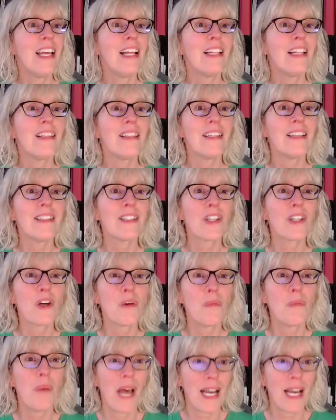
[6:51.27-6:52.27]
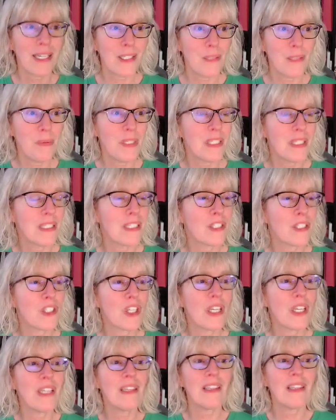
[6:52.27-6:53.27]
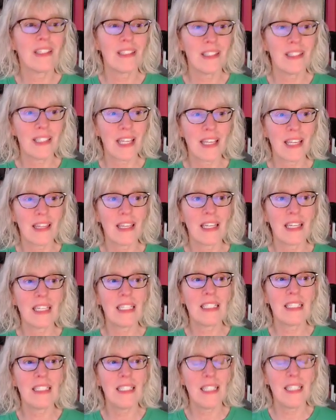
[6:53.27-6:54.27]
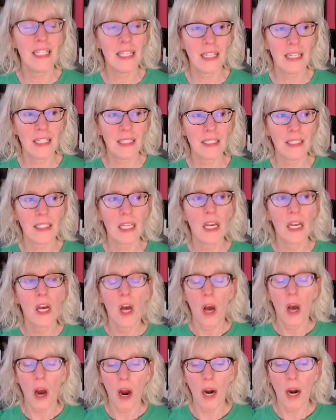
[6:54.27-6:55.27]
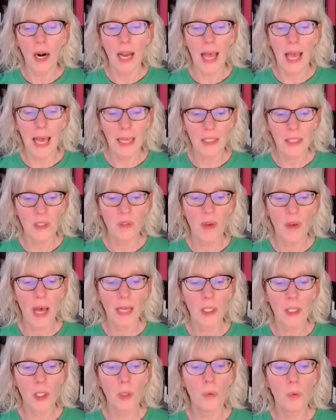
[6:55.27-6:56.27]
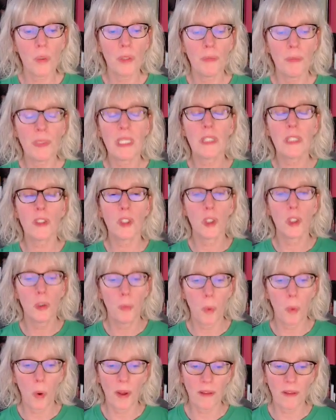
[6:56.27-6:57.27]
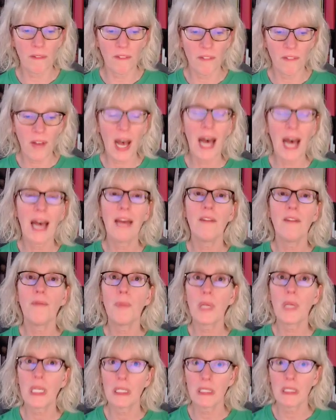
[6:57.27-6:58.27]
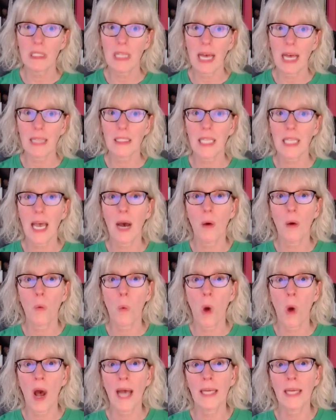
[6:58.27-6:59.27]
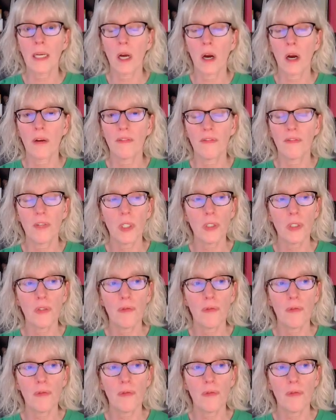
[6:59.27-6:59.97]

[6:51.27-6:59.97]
let's go back to position. Let's say that it didn't. Our X value would be 2.5 because that's how wide our first